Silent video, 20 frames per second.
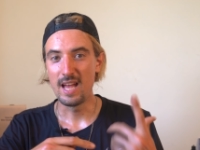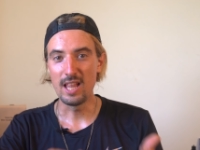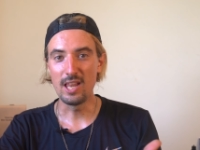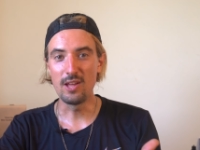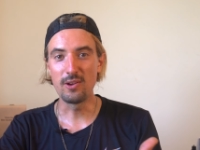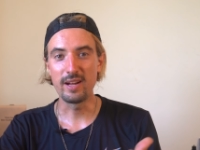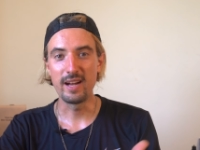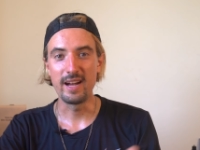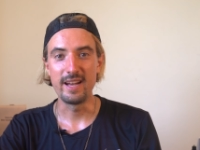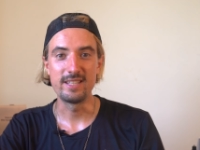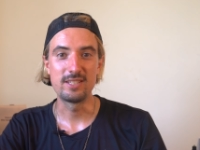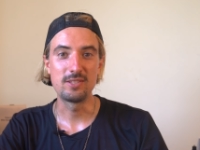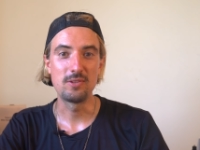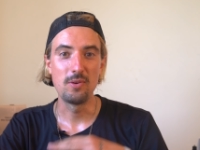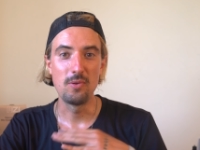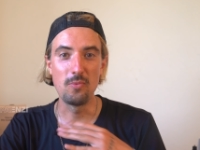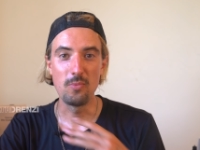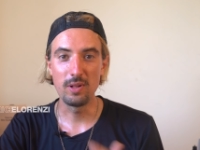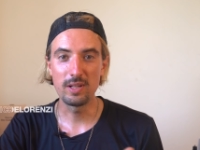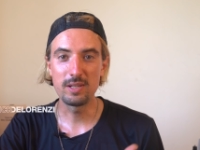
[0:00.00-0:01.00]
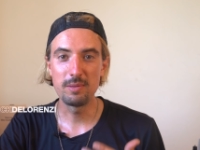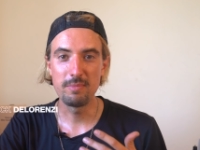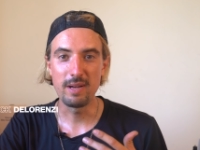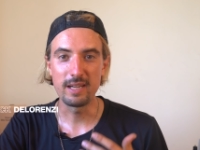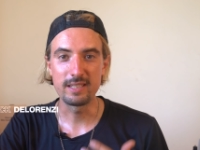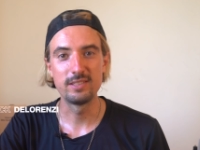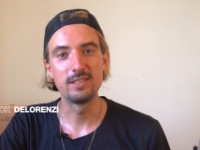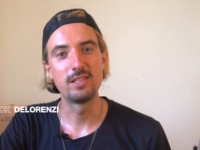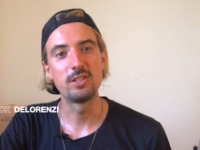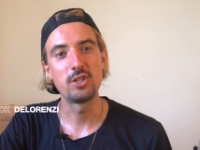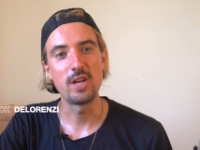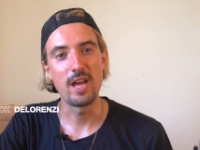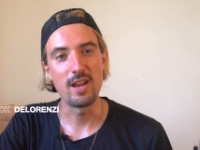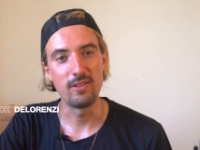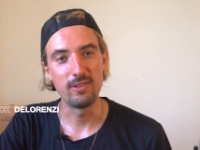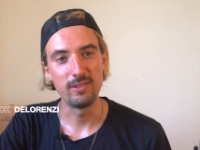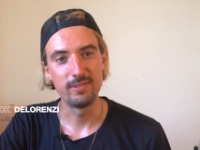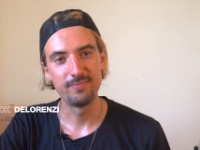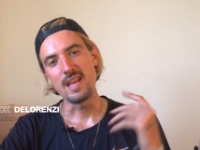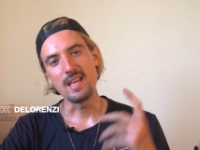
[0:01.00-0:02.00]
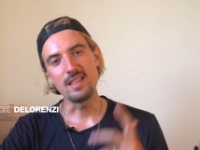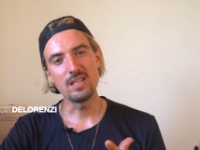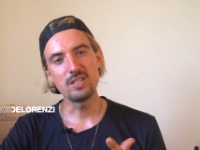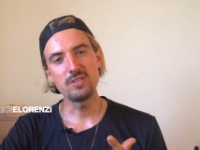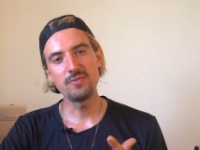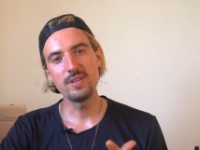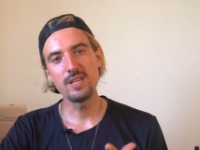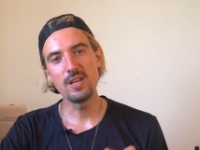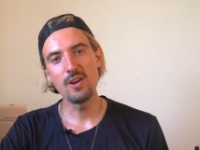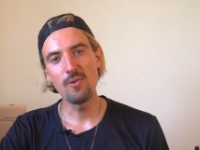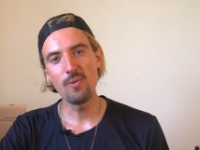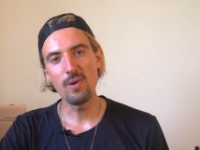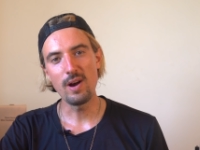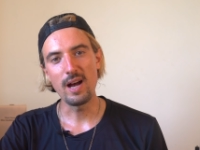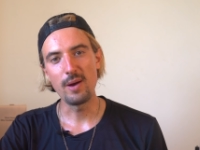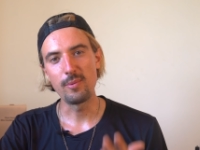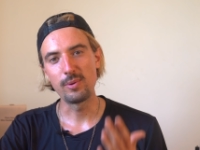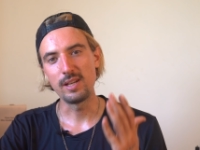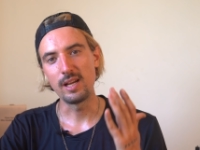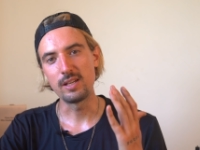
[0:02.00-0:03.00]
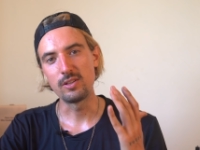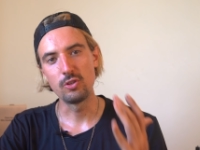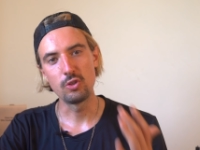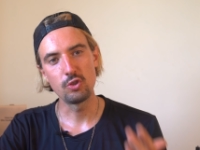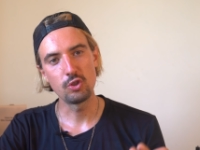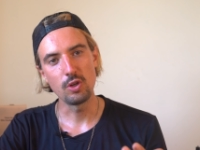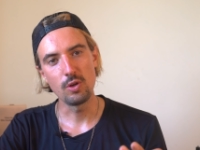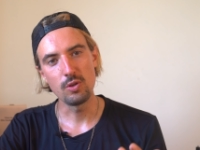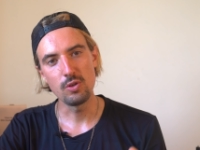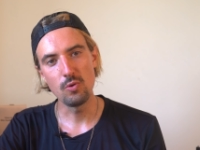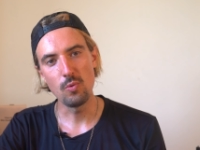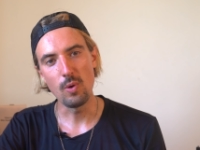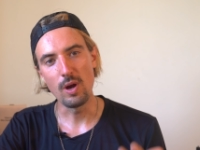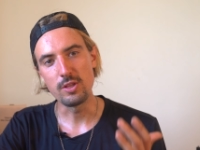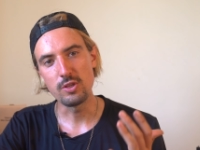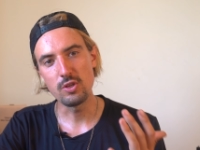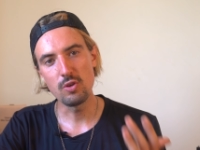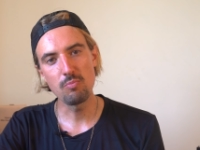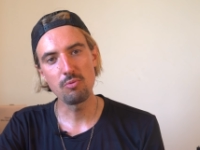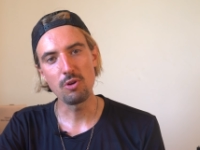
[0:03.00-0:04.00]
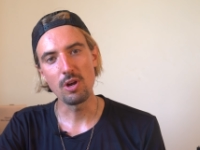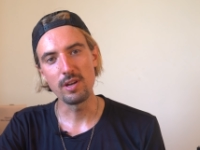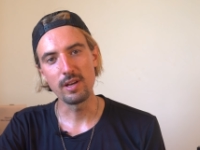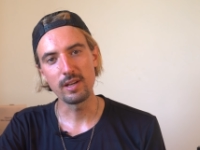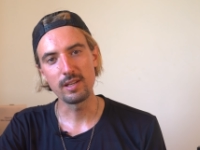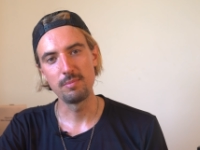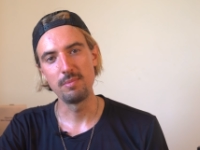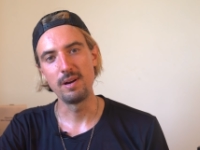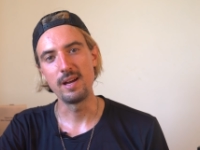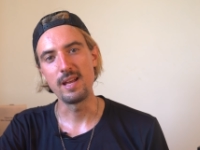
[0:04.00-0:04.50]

Hello guys, welcome back to the channel. In this video, I would like to show you a new product